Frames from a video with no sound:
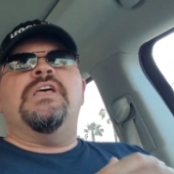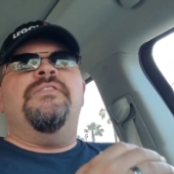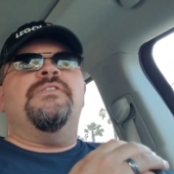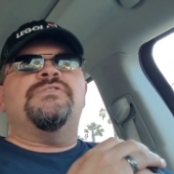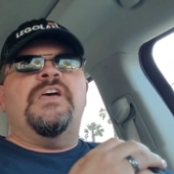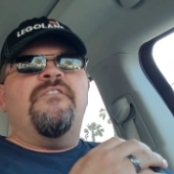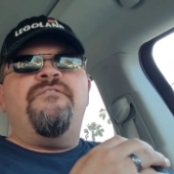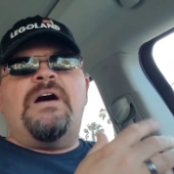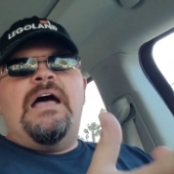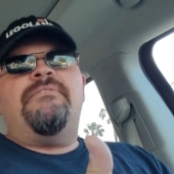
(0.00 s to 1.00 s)
and there's like
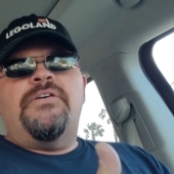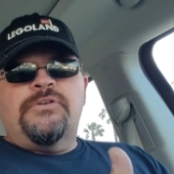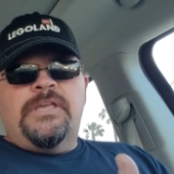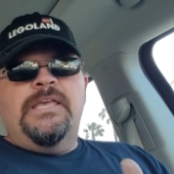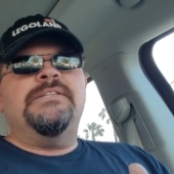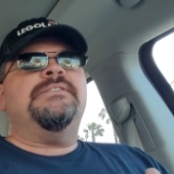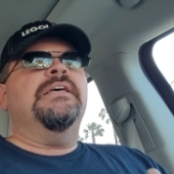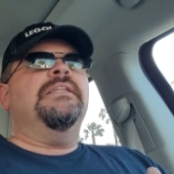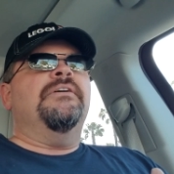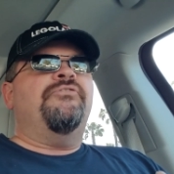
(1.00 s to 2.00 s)
five other kids
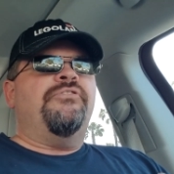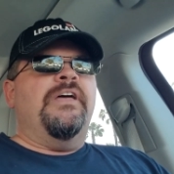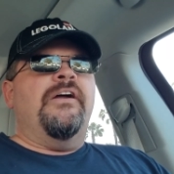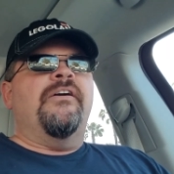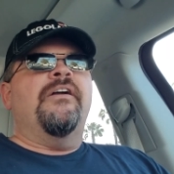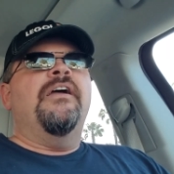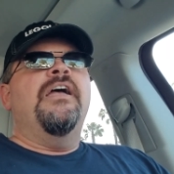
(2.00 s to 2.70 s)
that live there.